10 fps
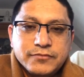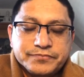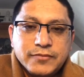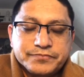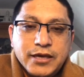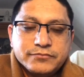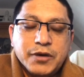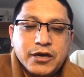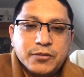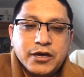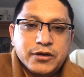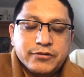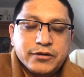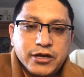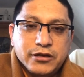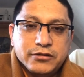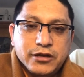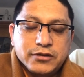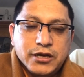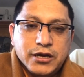he become a, a
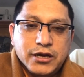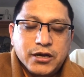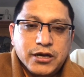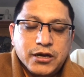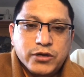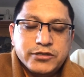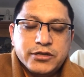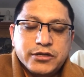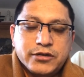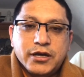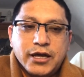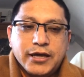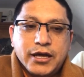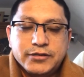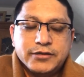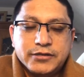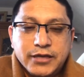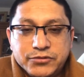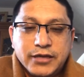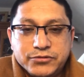real uh, a wanderer and
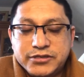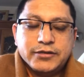able to stay